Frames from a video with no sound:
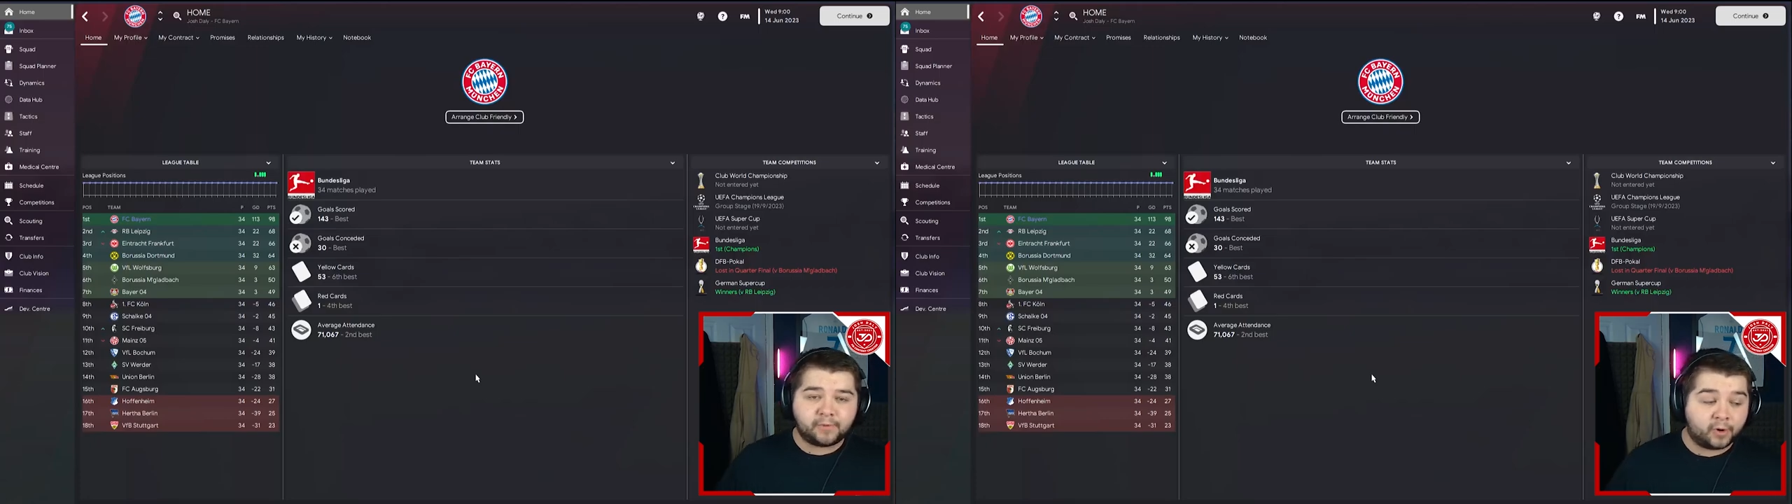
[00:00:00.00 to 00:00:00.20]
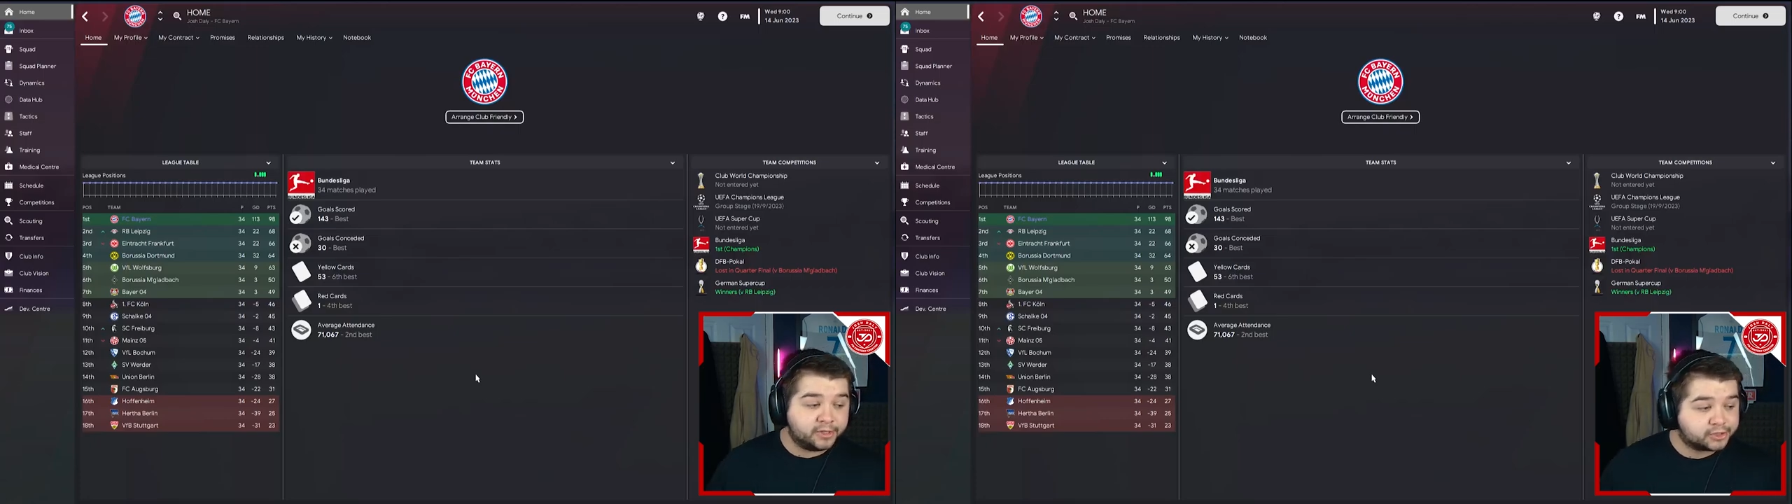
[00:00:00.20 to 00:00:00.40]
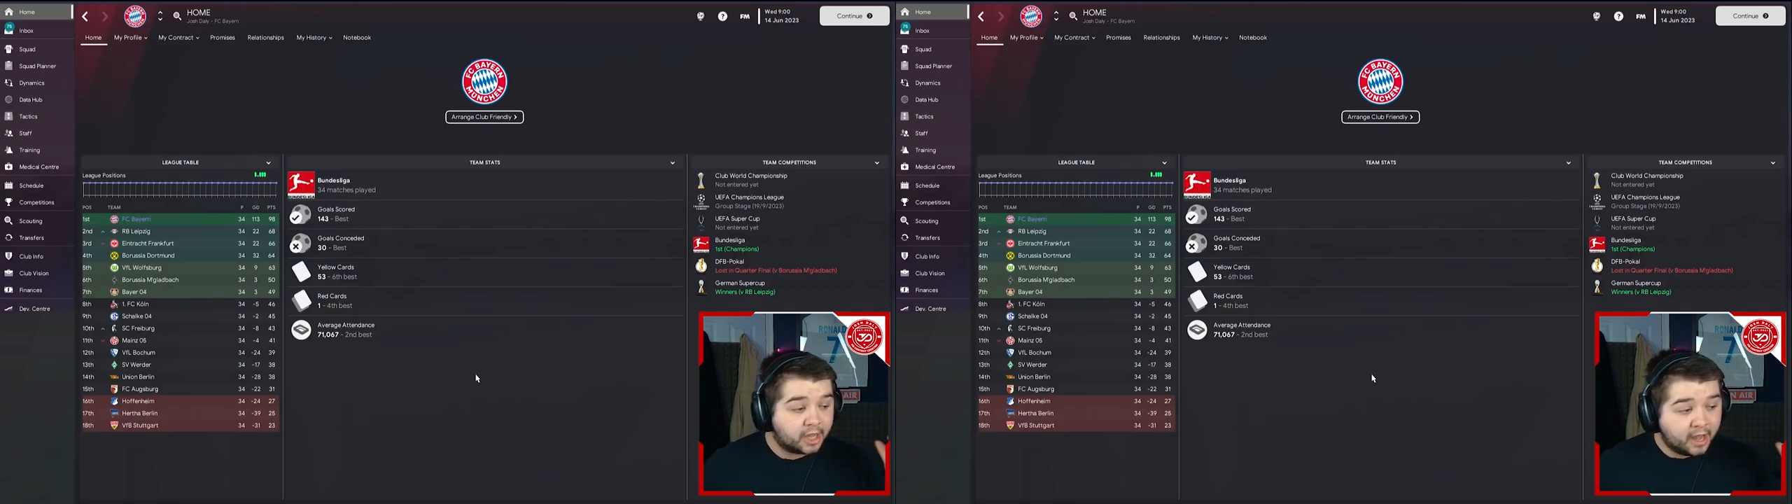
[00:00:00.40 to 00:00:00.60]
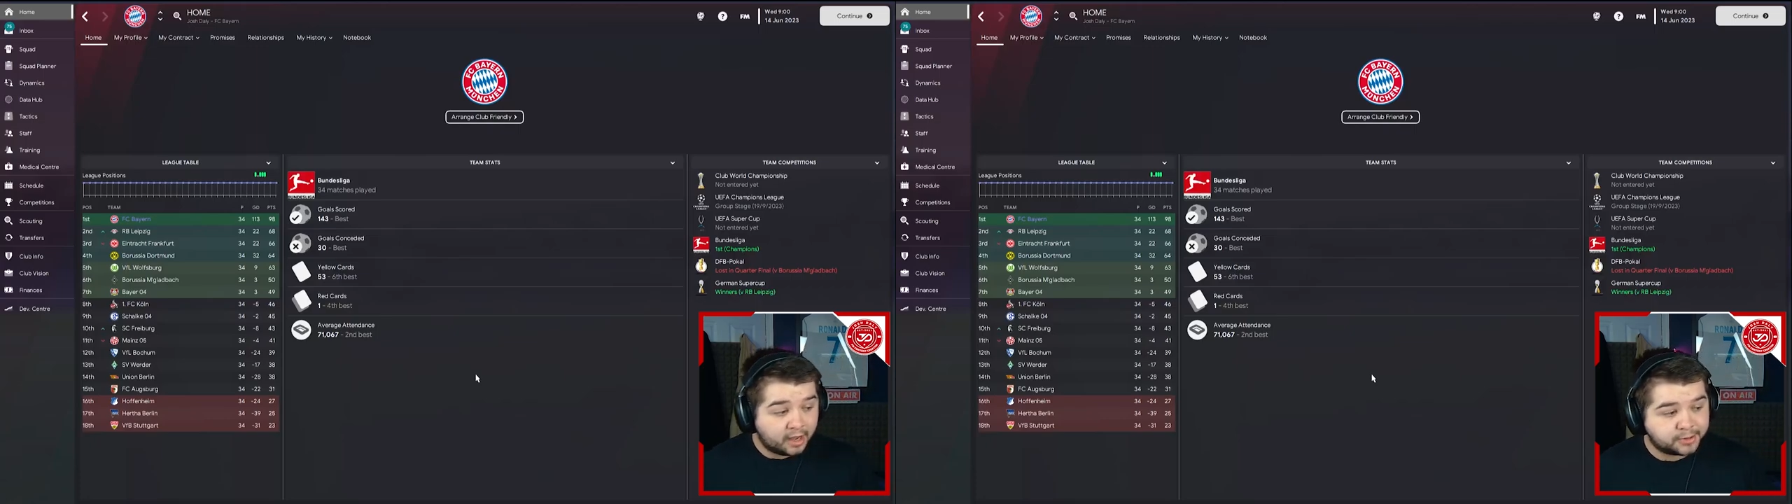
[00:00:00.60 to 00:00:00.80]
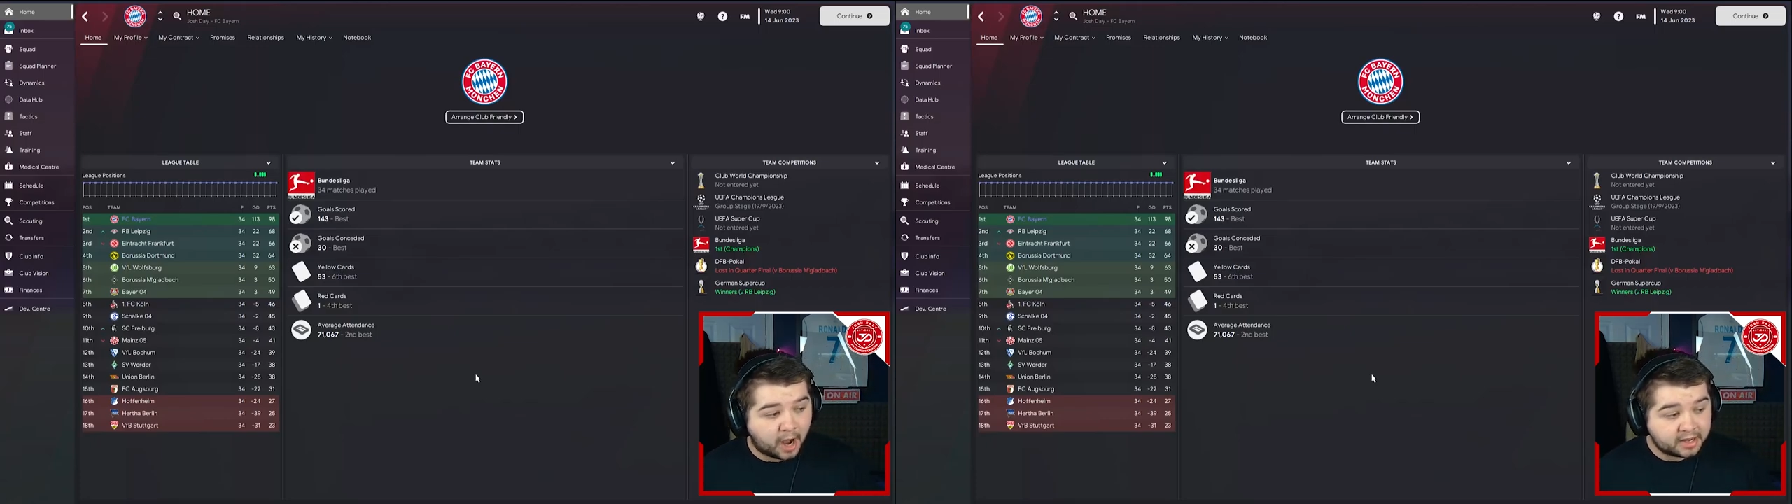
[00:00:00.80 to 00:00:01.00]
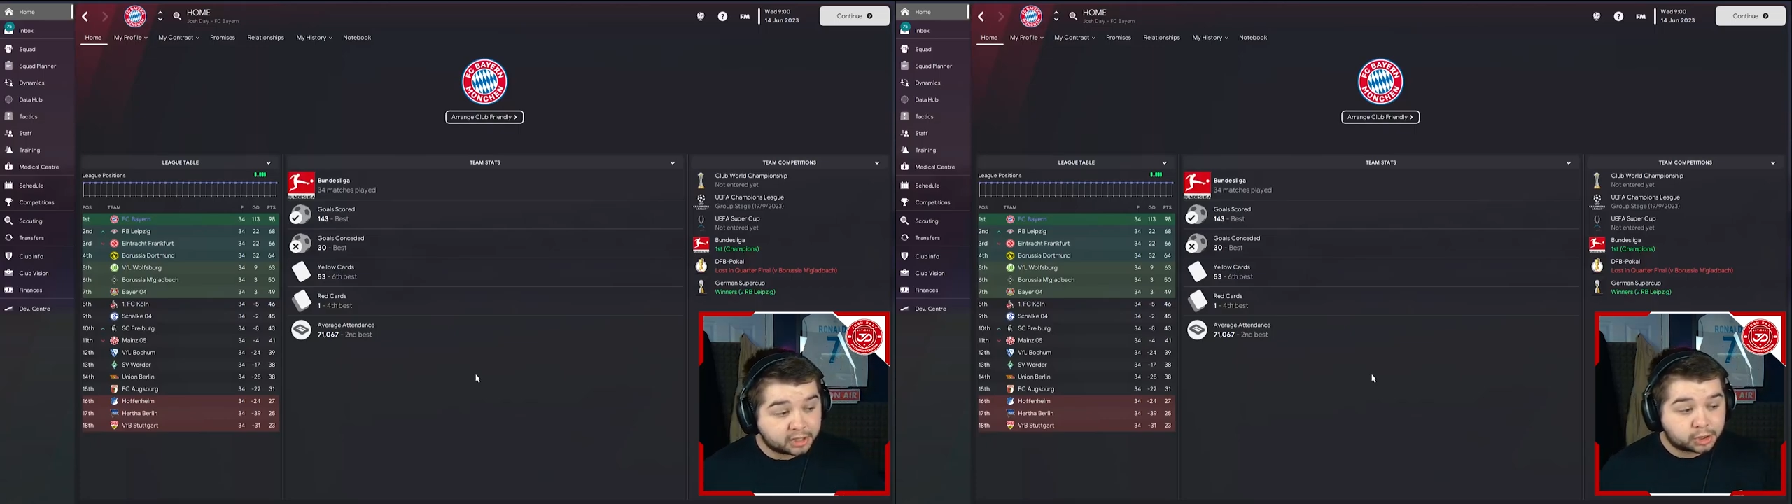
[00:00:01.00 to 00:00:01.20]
points advantage,